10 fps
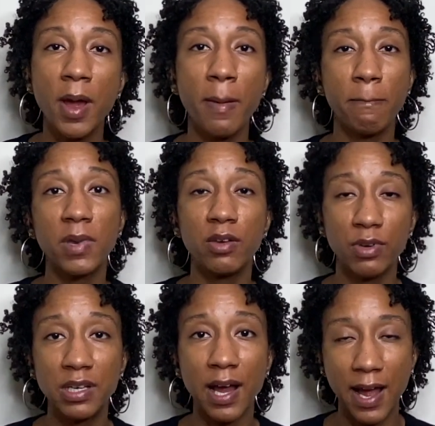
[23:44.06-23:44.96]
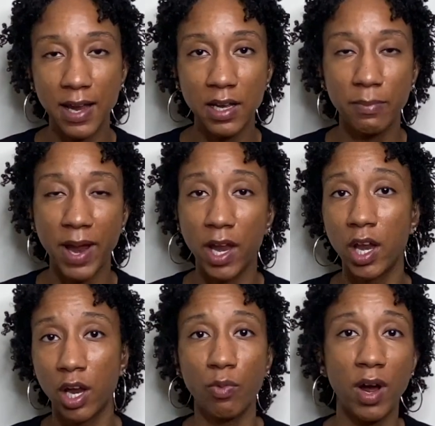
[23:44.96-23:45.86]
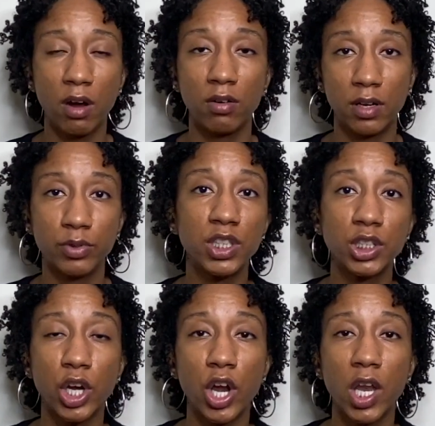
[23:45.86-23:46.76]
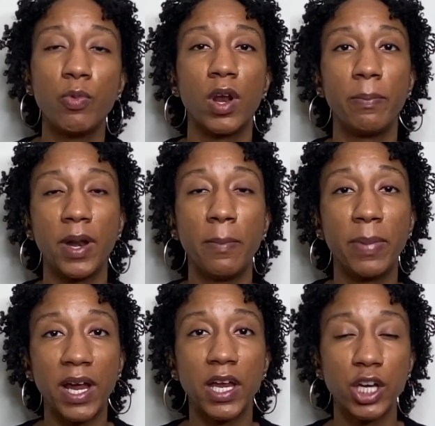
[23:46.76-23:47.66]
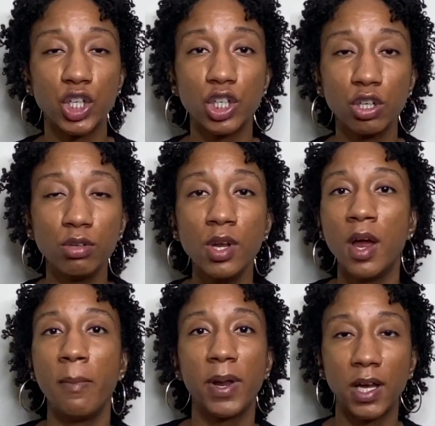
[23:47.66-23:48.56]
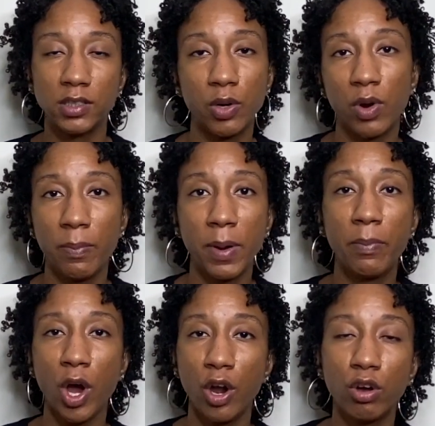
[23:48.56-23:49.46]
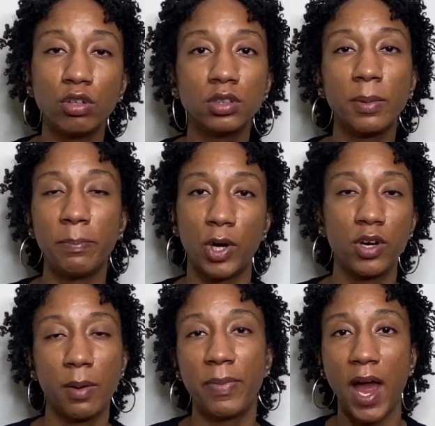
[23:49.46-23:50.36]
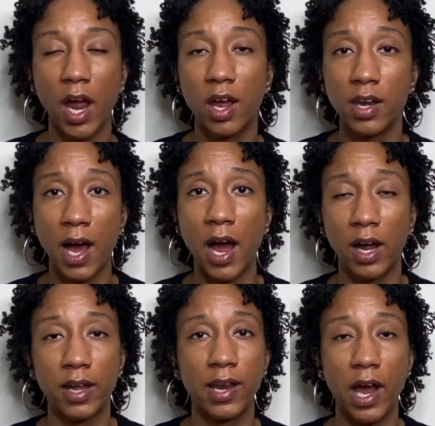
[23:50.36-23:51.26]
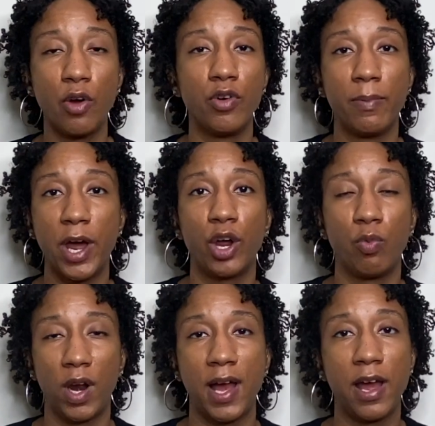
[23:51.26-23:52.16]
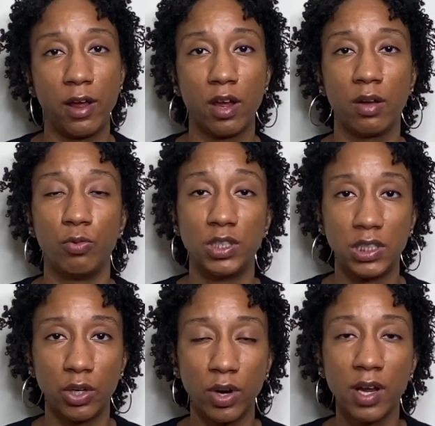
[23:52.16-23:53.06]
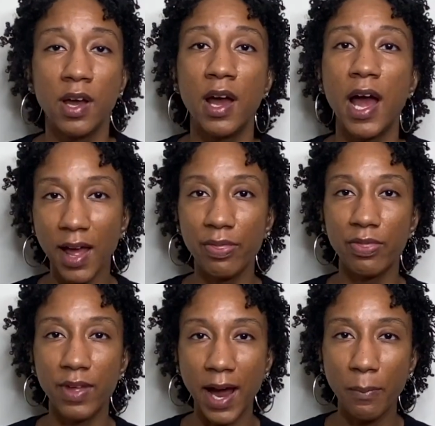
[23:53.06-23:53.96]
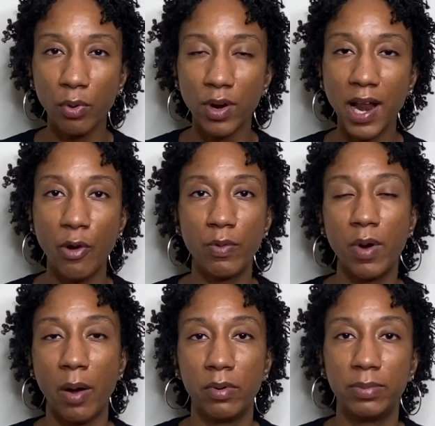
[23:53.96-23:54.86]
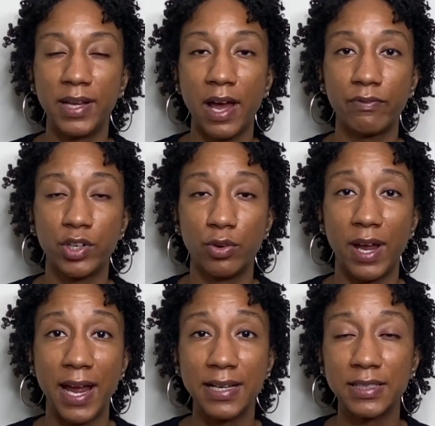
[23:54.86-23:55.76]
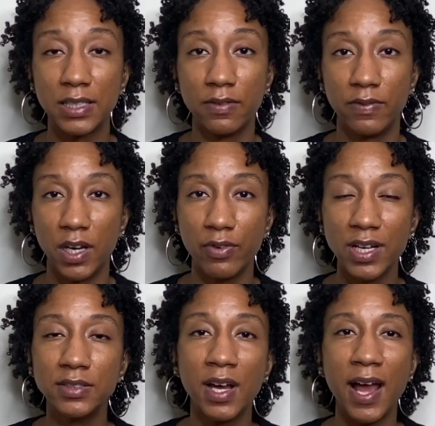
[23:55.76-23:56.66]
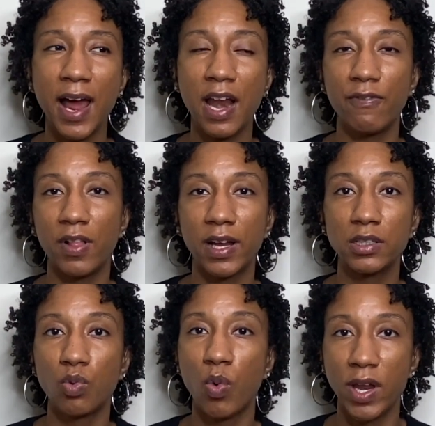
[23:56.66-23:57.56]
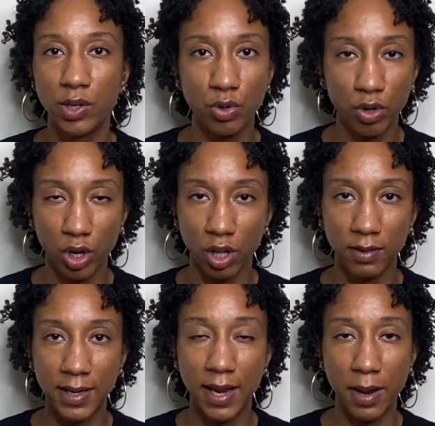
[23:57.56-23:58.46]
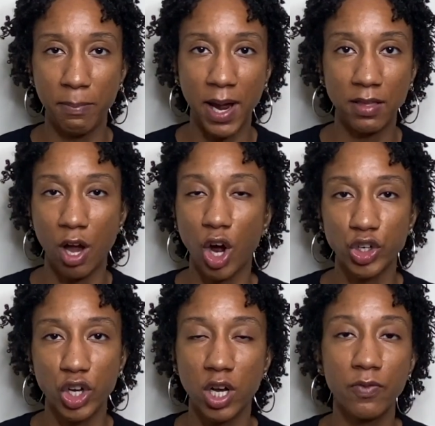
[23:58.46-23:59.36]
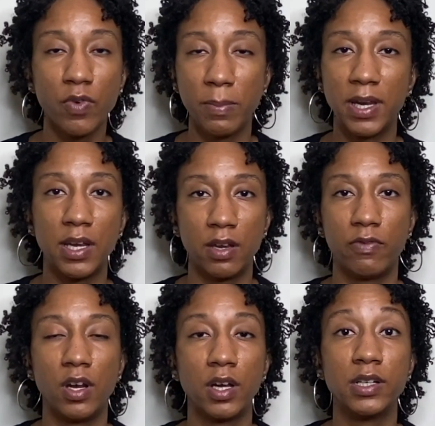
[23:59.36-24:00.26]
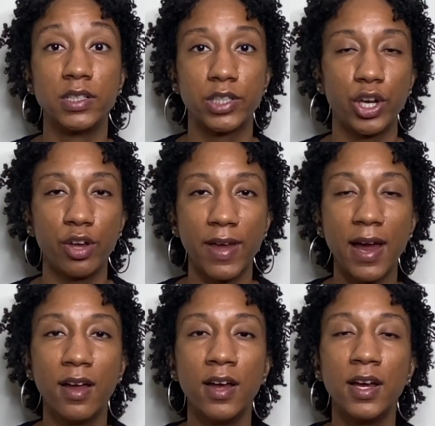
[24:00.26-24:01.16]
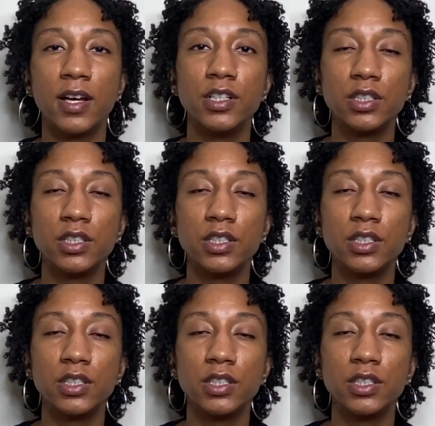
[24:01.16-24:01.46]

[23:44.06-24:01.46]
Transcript: me retightening my hair while it was dirty would have been a big issue, because there would have been particles and buildup that I could not get out no matter what I was doing. At that point, I would probably have to do an AC re-rinse, and I feel like it's way too early in my lock journey for me to even consider that. And